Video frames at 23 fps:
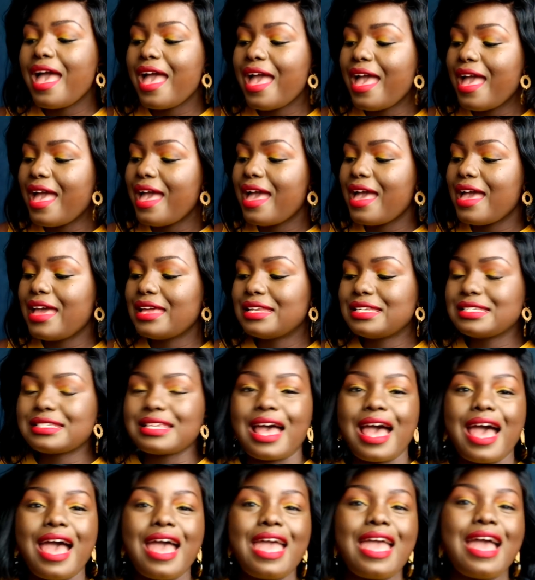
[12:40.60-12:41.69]
and
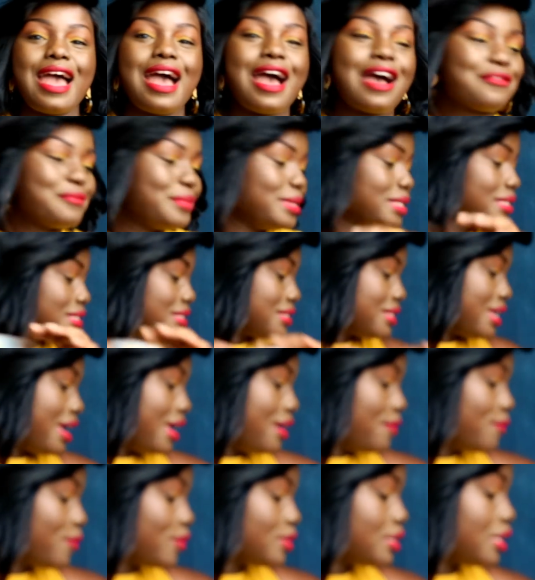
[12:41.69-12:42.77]
I have been
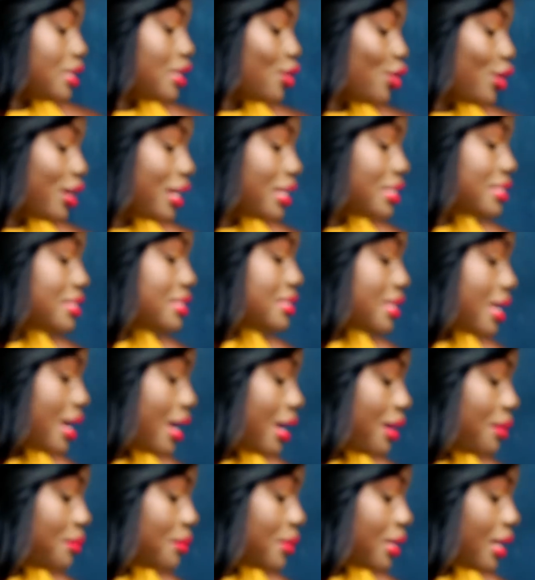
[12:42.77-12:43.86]
saying for the longest
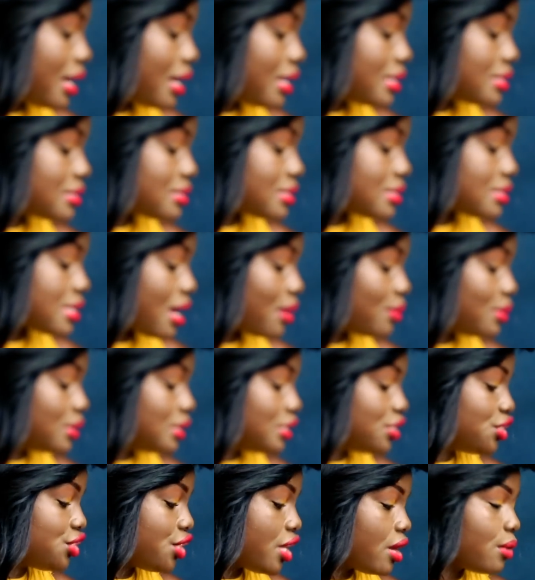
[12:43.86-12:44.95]
time guys that I
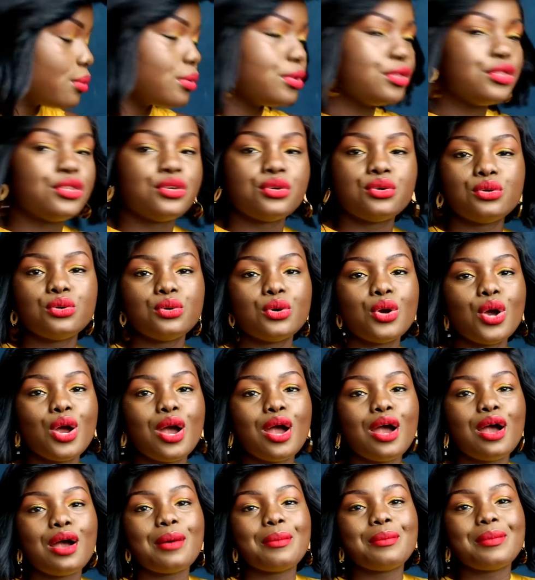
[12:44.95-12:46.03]
will share with you
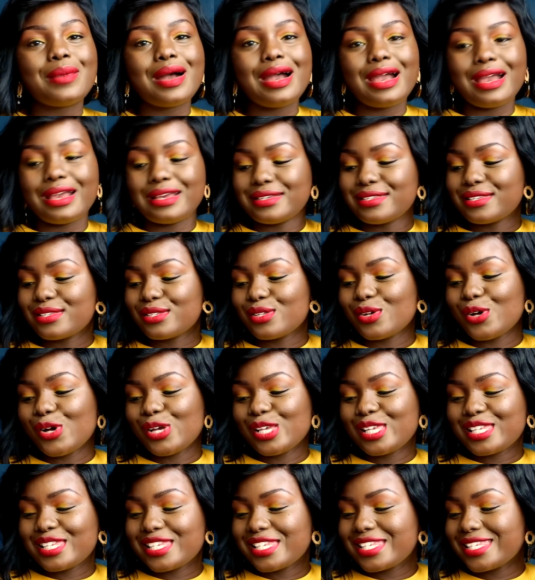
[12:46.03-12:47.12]
my
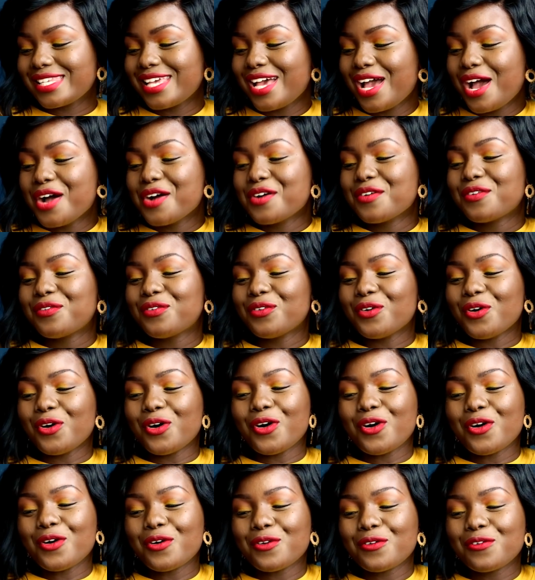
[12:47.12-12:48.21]
sauce
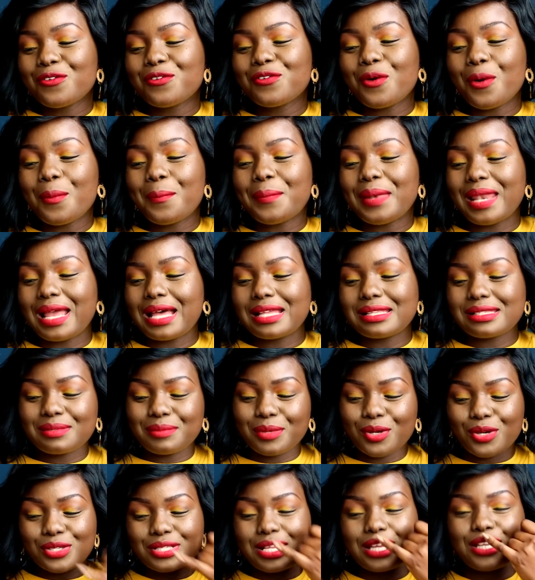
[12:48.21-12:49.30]
for faux plants
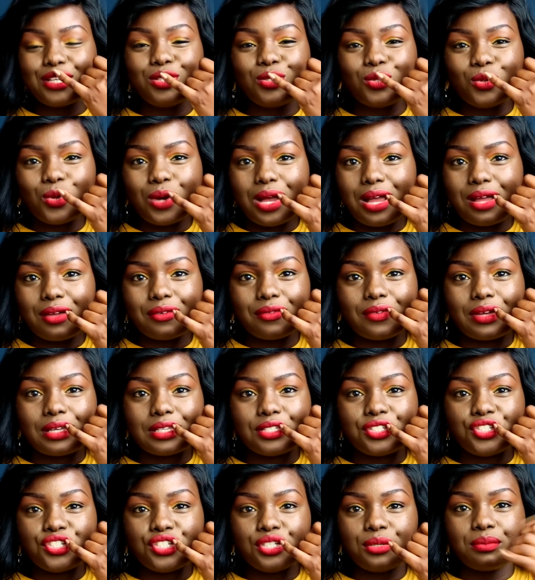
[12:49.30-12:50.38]
because I do have
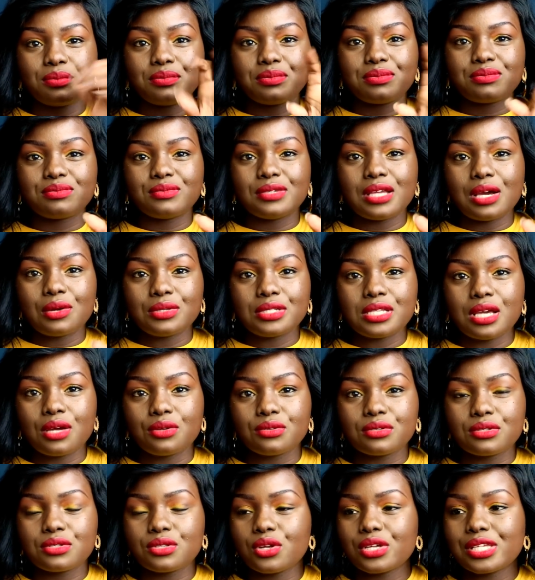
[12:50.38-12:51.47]
a cheap
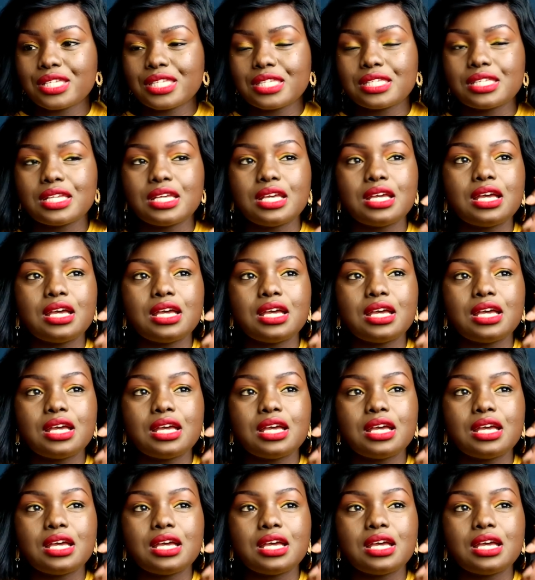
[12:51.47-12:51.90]
downtown sauce